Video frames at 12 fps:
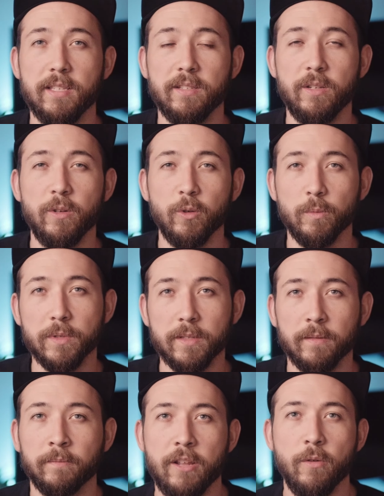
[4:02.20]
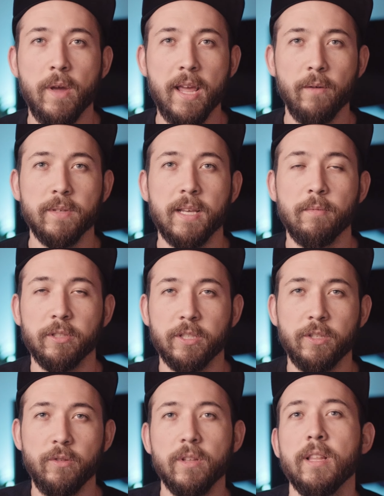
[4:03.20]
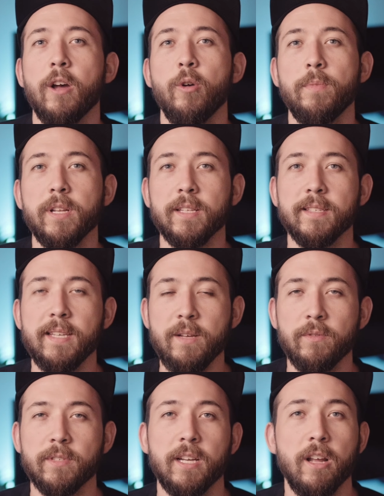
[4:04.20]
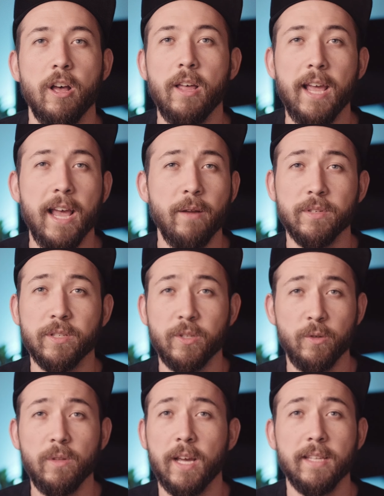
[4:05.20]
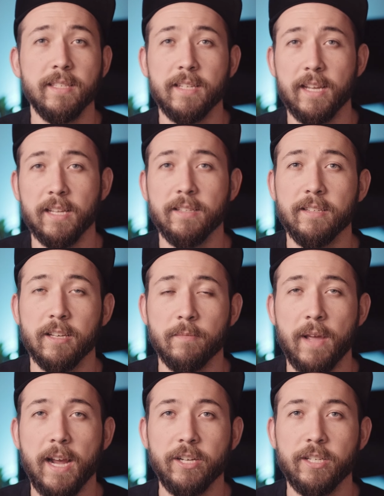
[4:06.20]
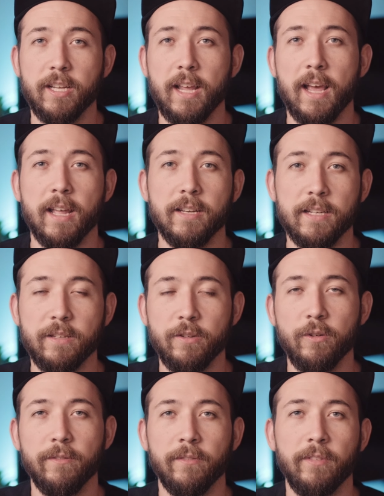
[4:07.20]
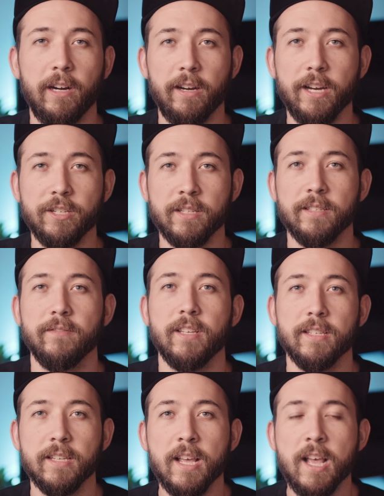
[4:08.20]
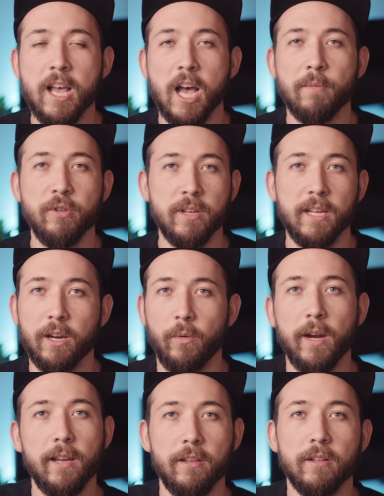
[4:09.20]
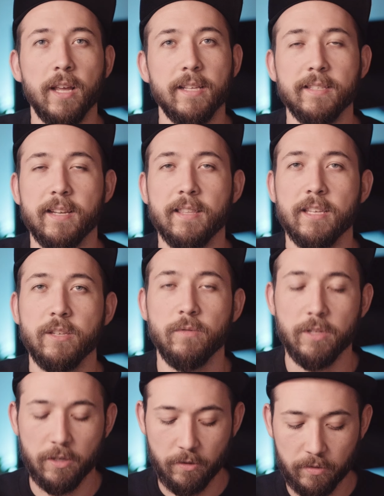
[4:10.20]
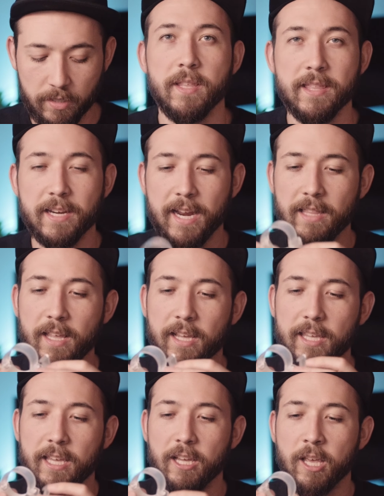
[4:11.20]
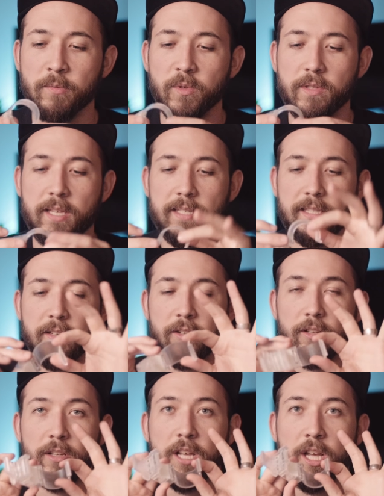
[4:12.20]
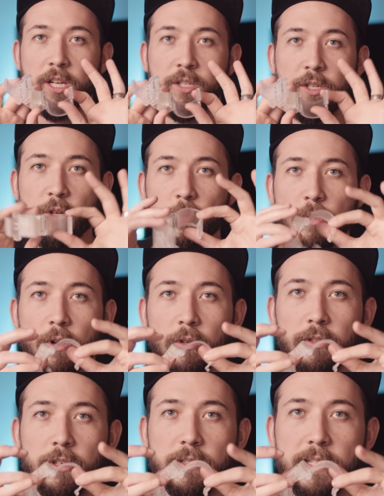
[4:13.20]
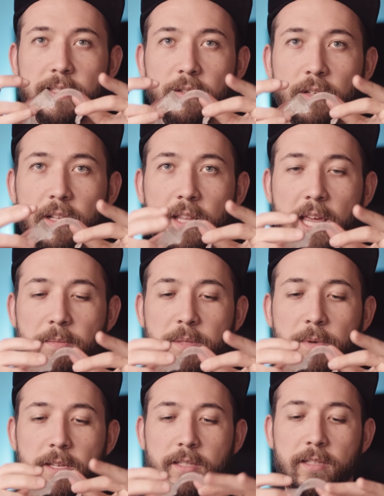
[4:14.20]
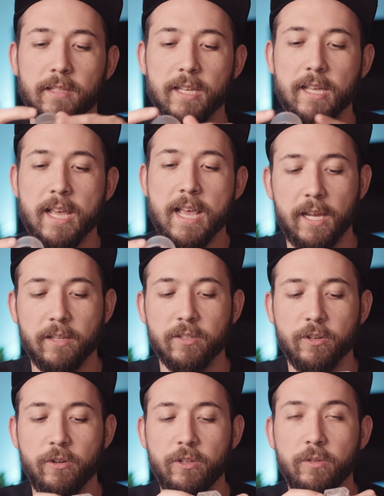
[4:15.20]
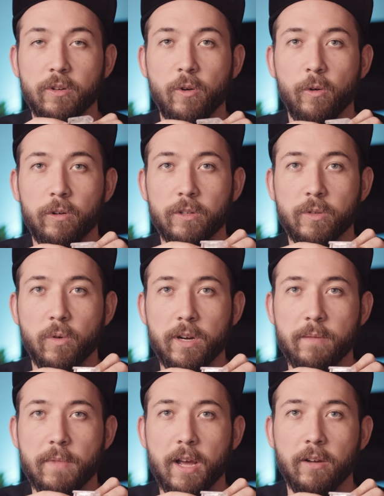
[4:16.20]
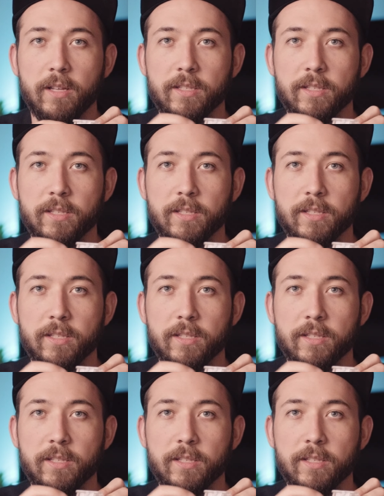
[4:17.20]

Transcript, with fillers: these tubes. Now the way I was able to do the opening scene was that all I had was two light stands. Um, I actually did two different variations of this. Um, you can take a regular light stand that you would use, but then the Nanlite kit comes with these little tube holders, these little clamps basically, that can screw into a quarter twenty mount,